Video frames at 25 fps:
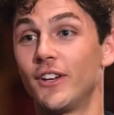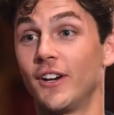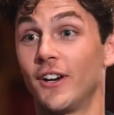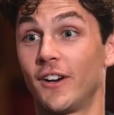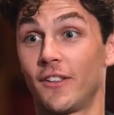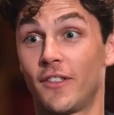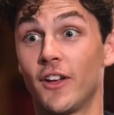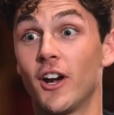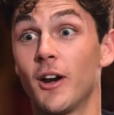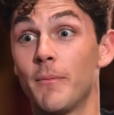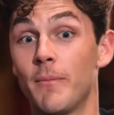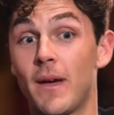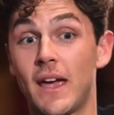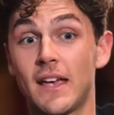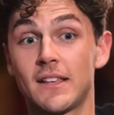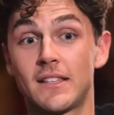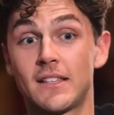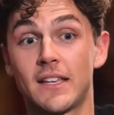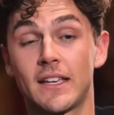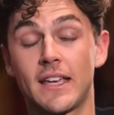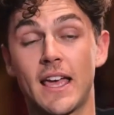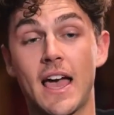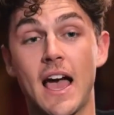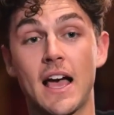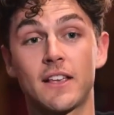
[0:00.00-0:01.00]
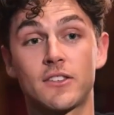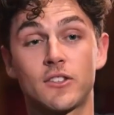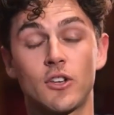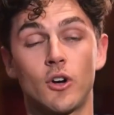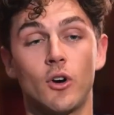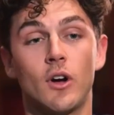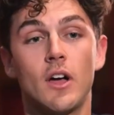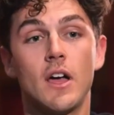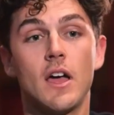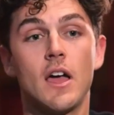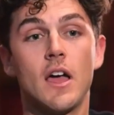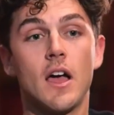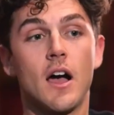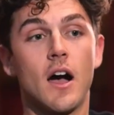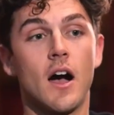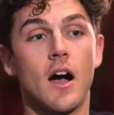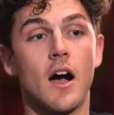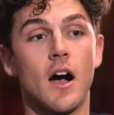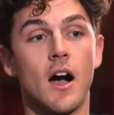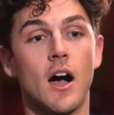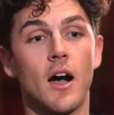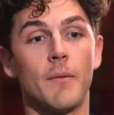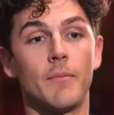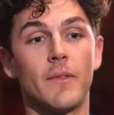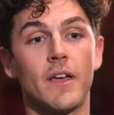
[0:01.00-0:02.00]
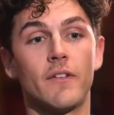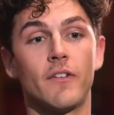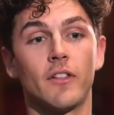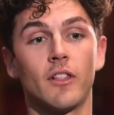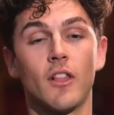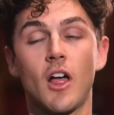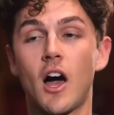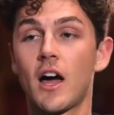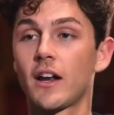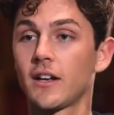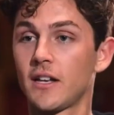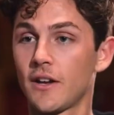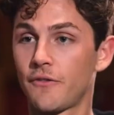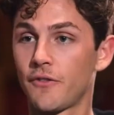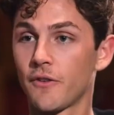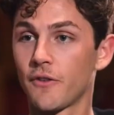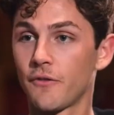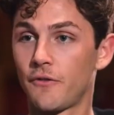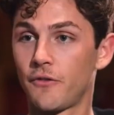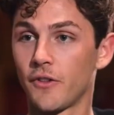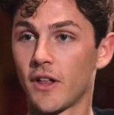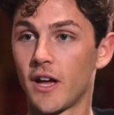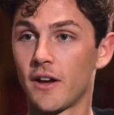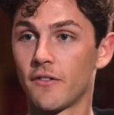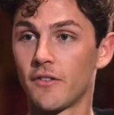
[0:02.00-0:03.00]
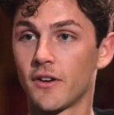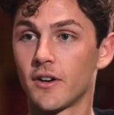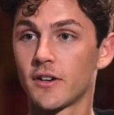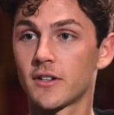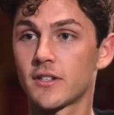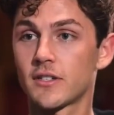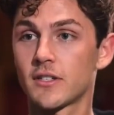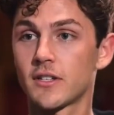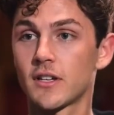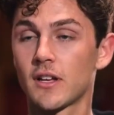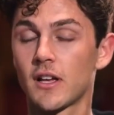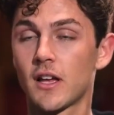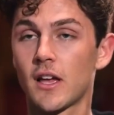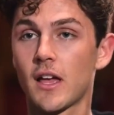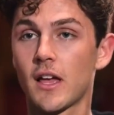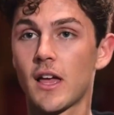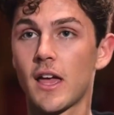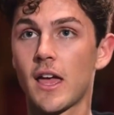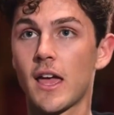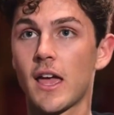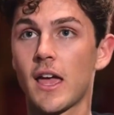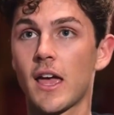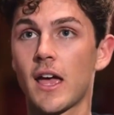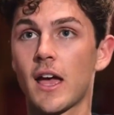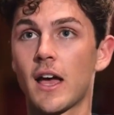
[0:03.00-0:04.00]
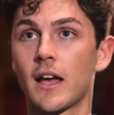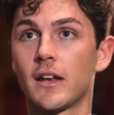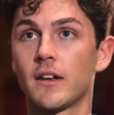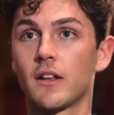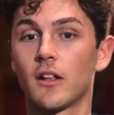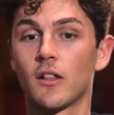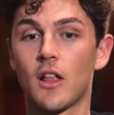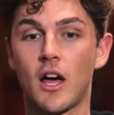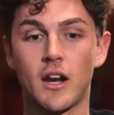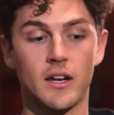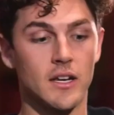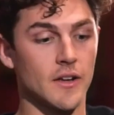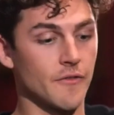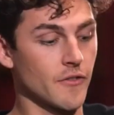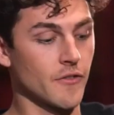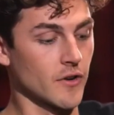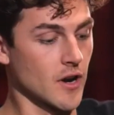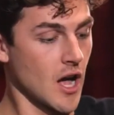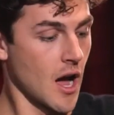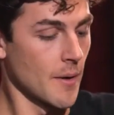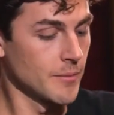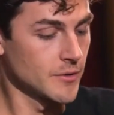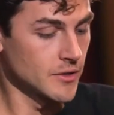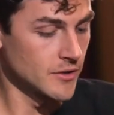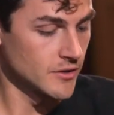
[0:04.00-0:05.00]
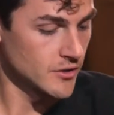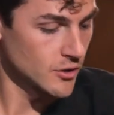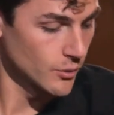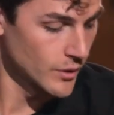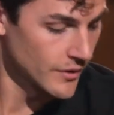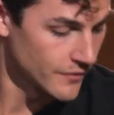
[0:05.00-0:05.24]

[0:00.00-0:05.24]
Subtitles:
They're amazing. Yeah. So they have a lot of different flavors and a lot of different options.